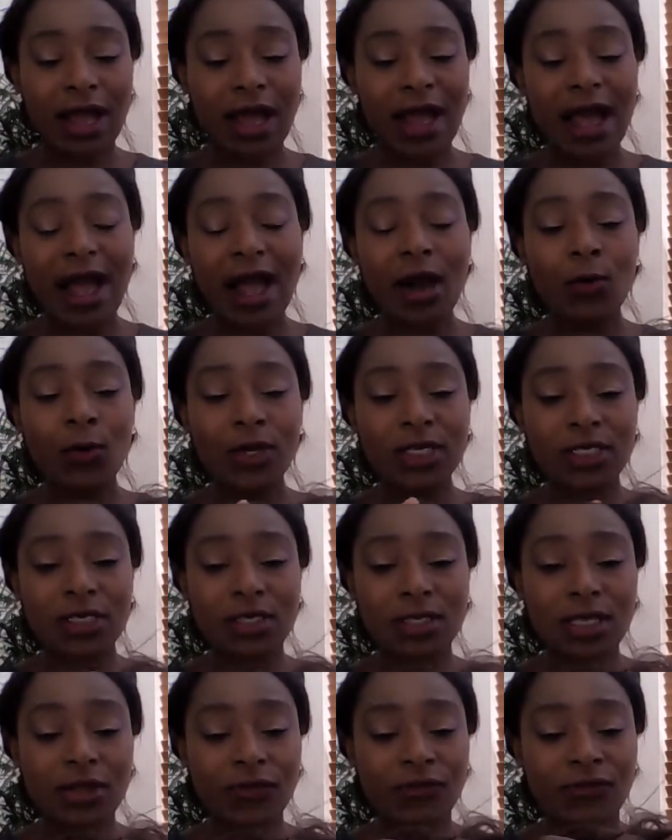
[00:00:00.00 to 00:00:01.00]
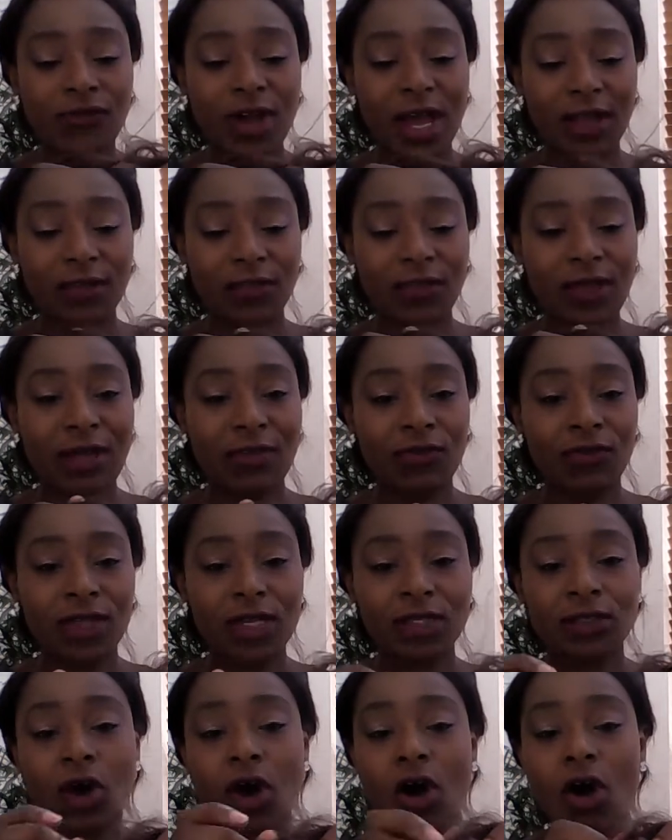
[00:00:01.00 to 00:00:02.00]
how is the fact that
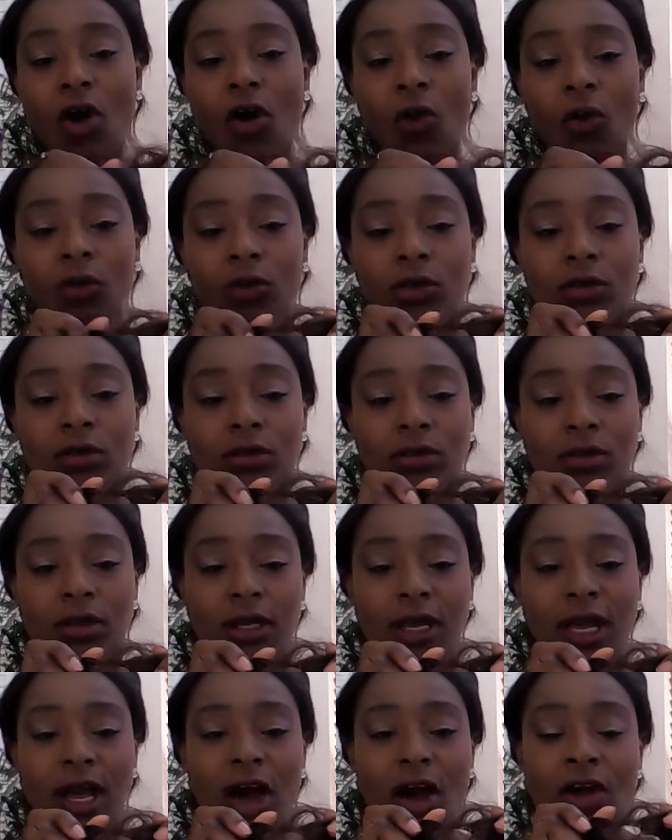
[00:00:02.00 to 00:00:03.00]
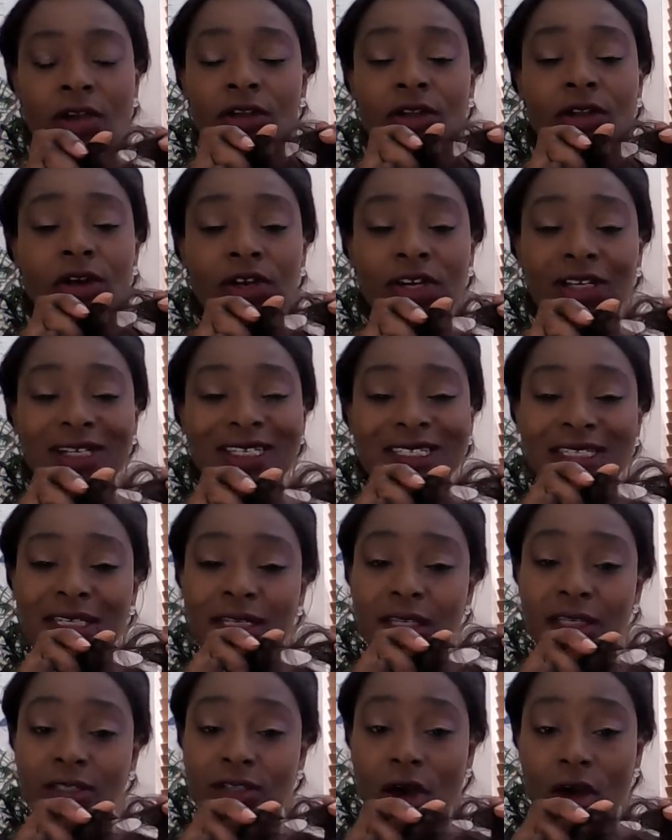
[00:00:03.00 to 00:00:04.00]
these holes, are you not going to
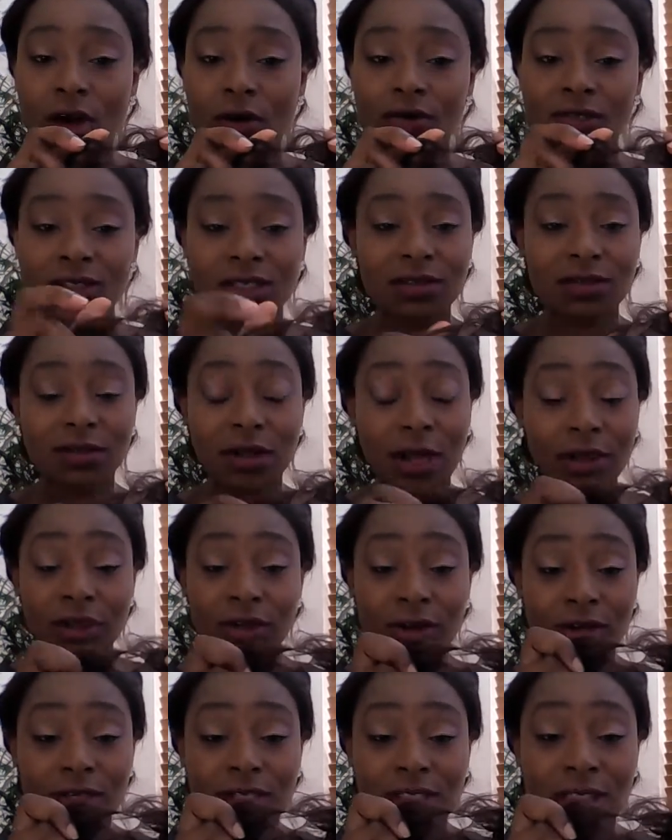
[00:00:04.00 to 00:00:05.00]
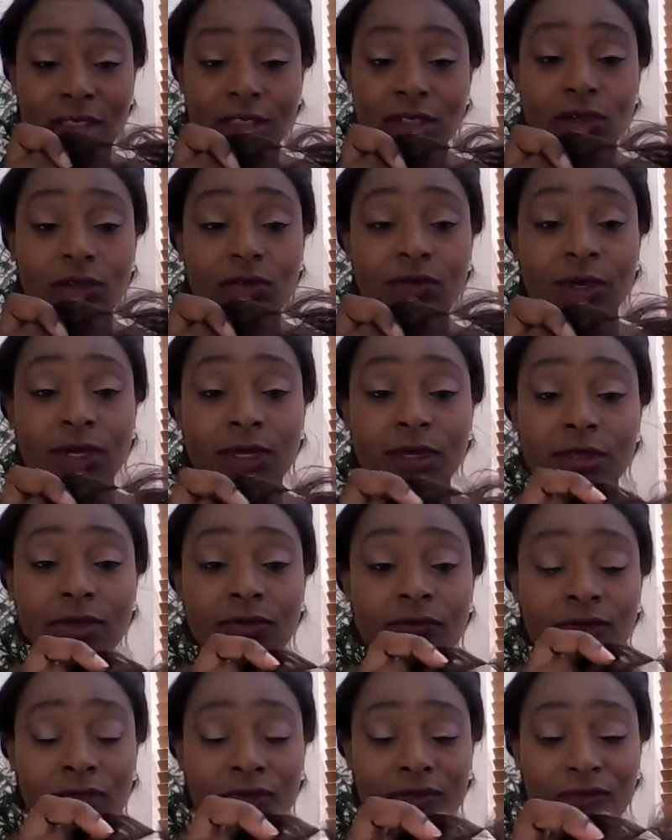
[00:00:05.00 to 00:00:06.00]
see these holes? Are you not going to see these holes because
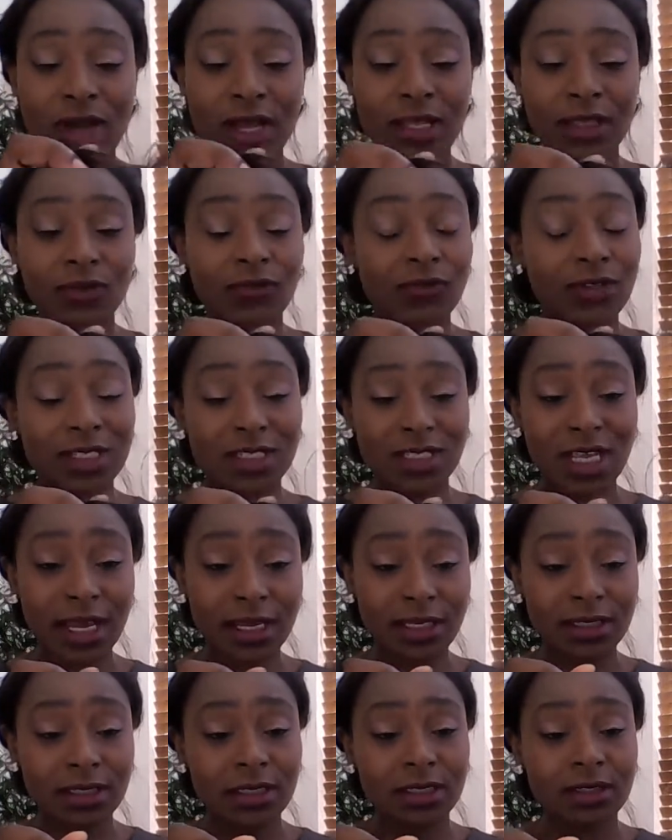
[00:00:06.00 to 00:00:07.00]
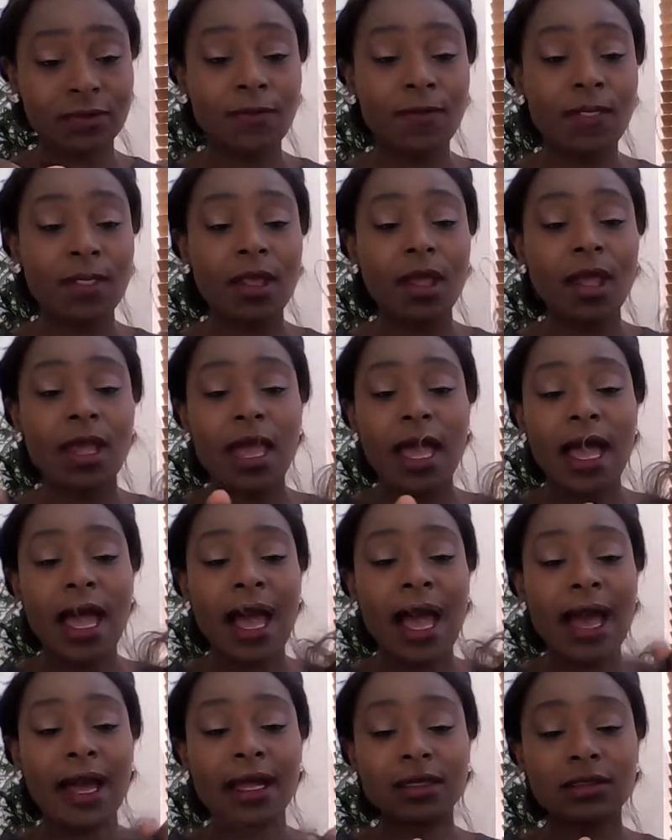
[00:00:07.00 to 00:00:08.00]
of the fact of the sizes?
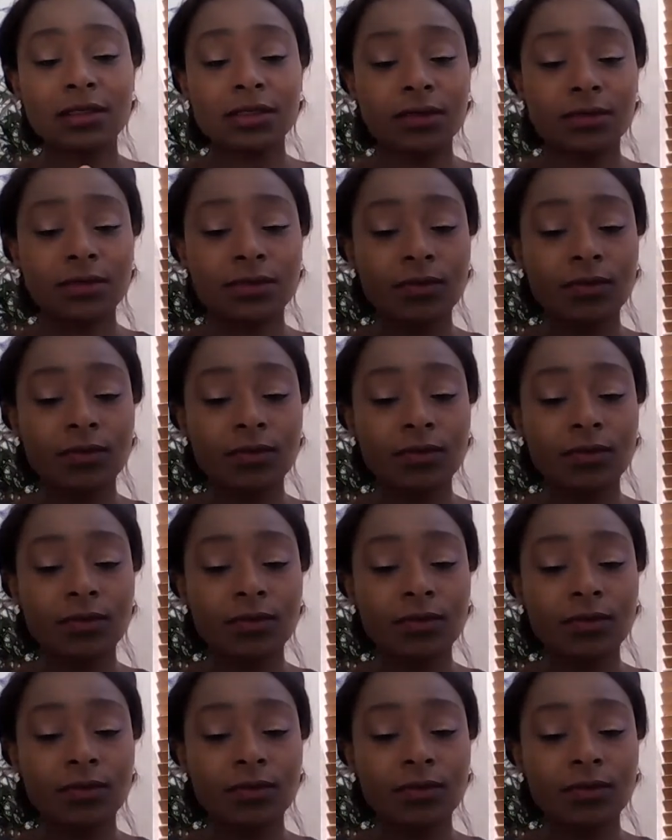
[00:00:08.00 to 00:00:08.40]
And